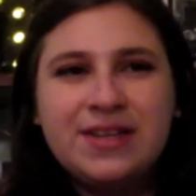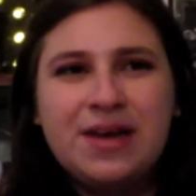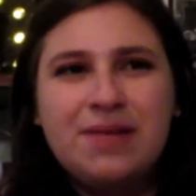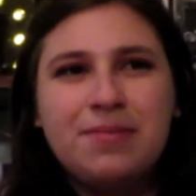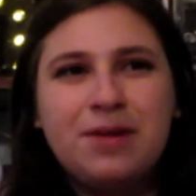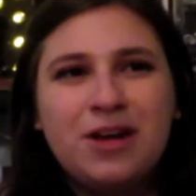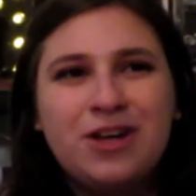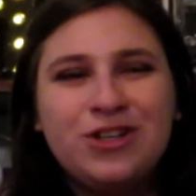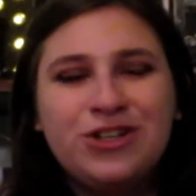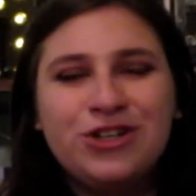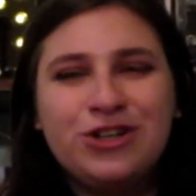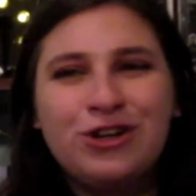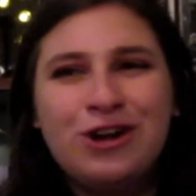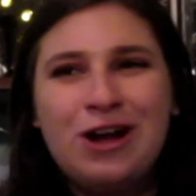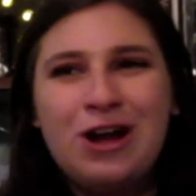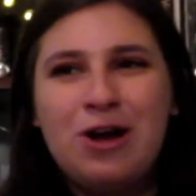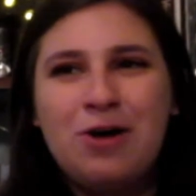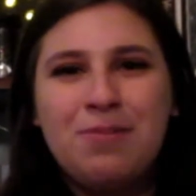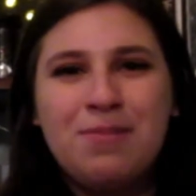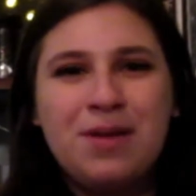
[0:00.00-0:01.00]
I'm not sure
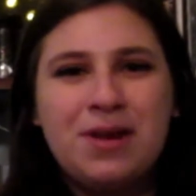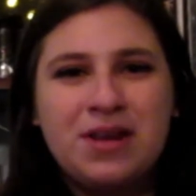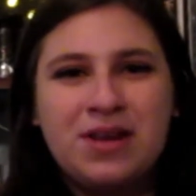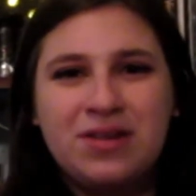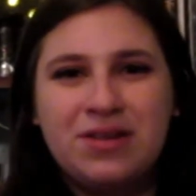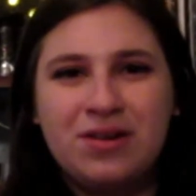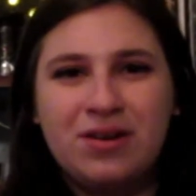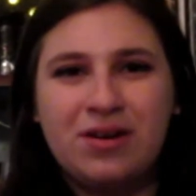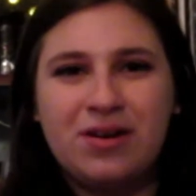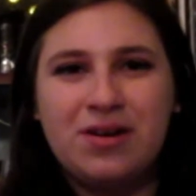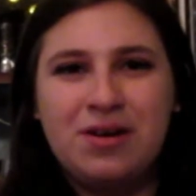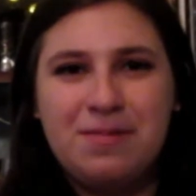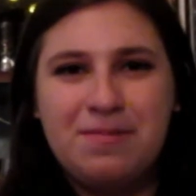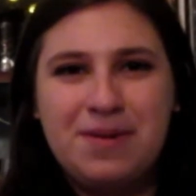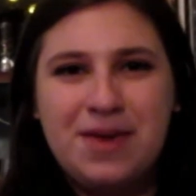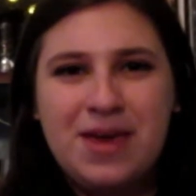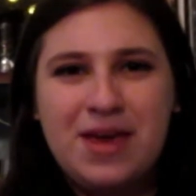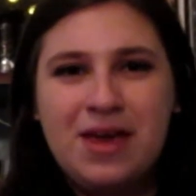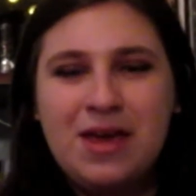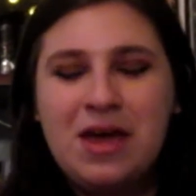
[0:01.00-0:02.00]
how many there are gonna
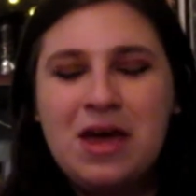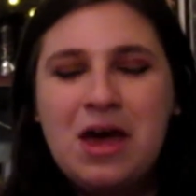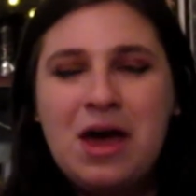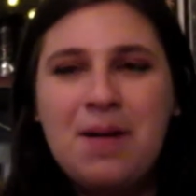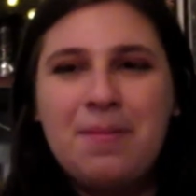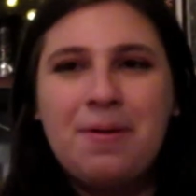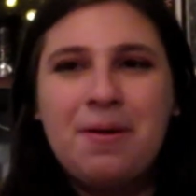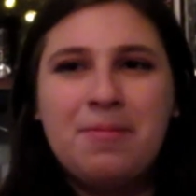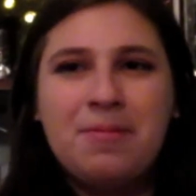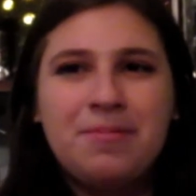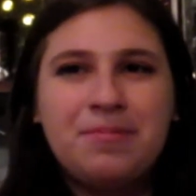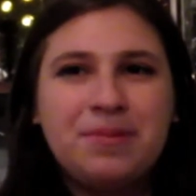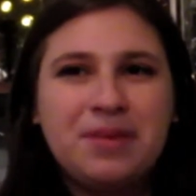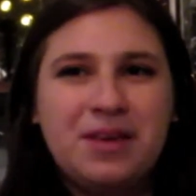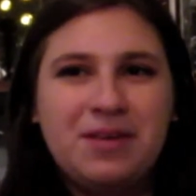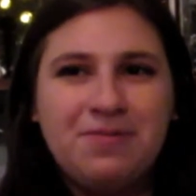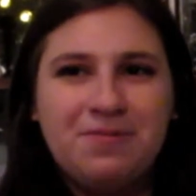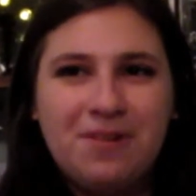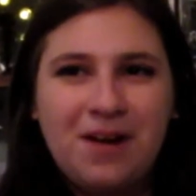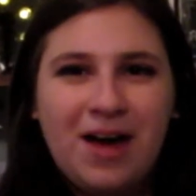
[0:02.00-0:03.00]
be,
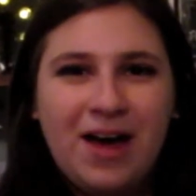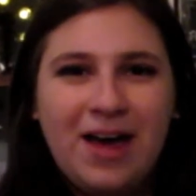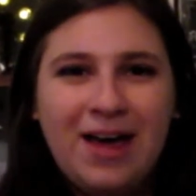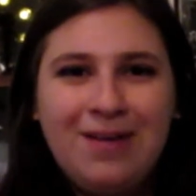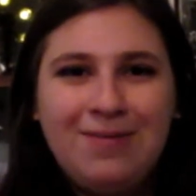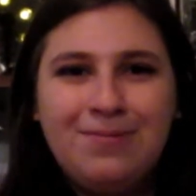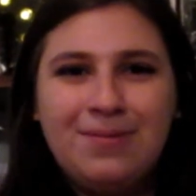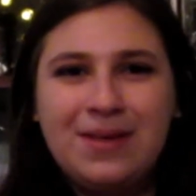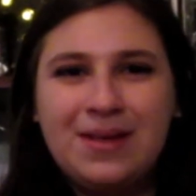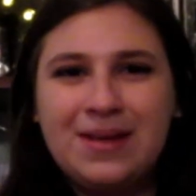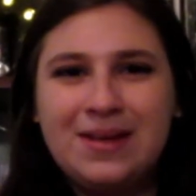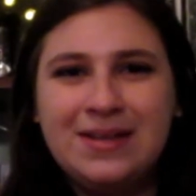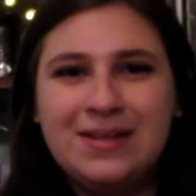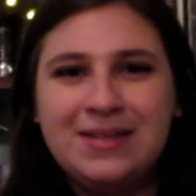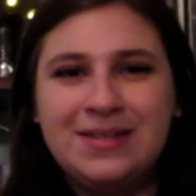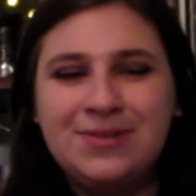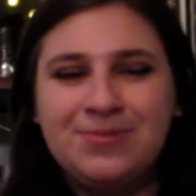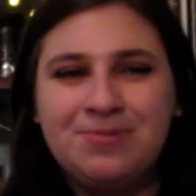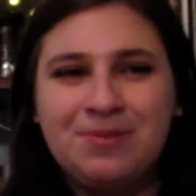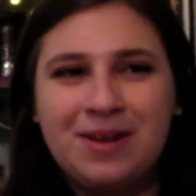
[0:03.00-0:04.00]
probably 5
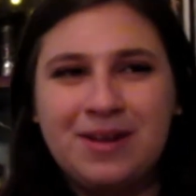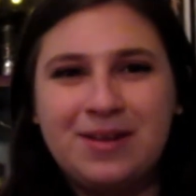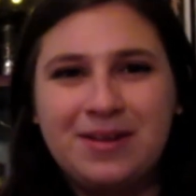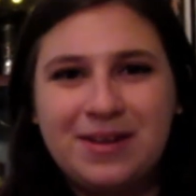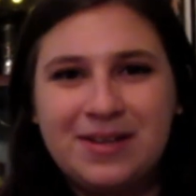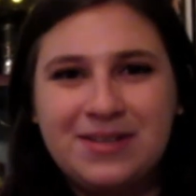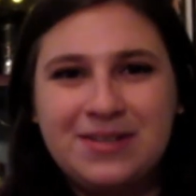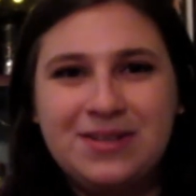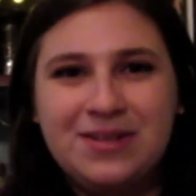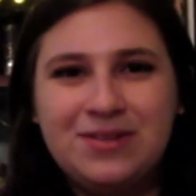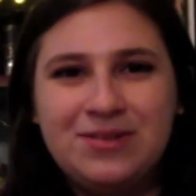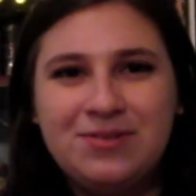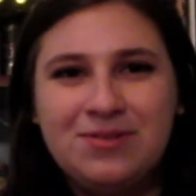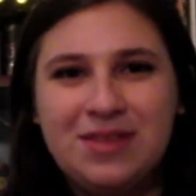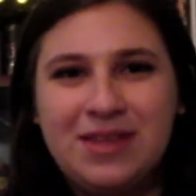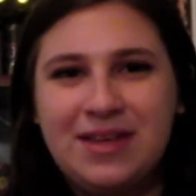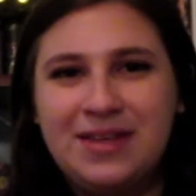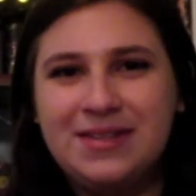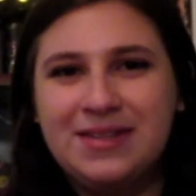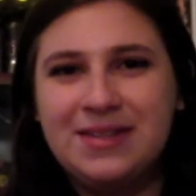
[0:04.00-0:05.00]
because Rick likes to do
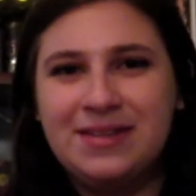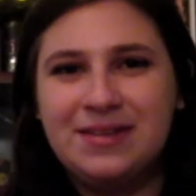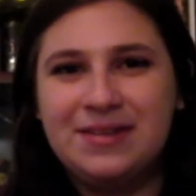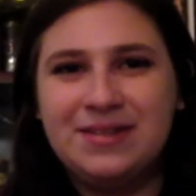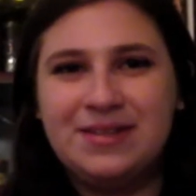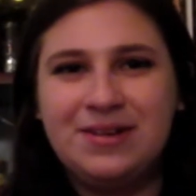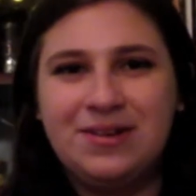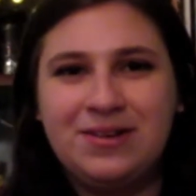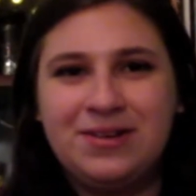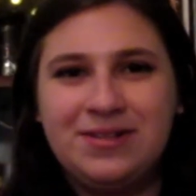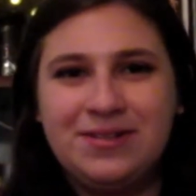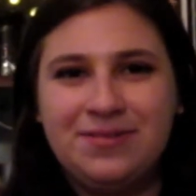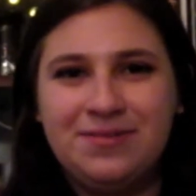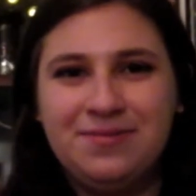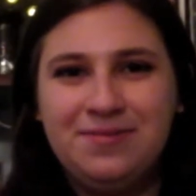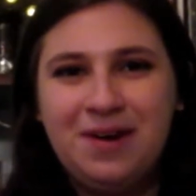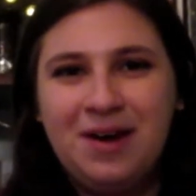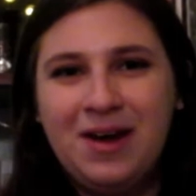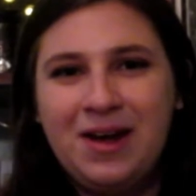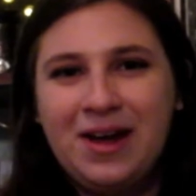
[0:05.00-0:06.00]
things in the series of
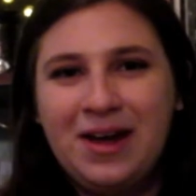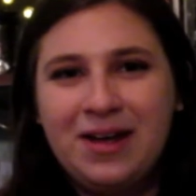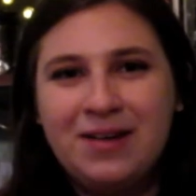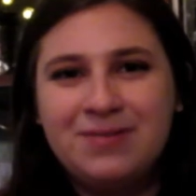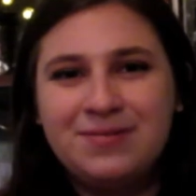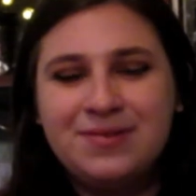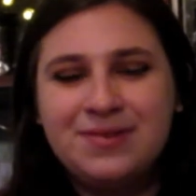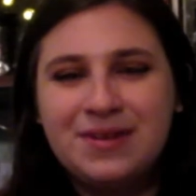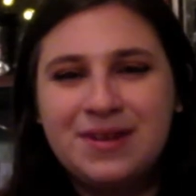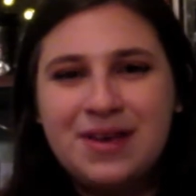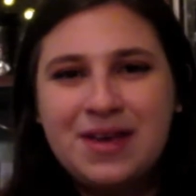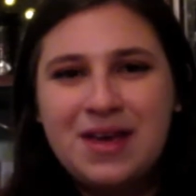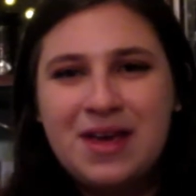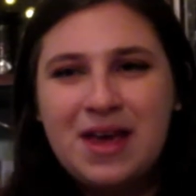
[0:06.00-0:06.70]
5s.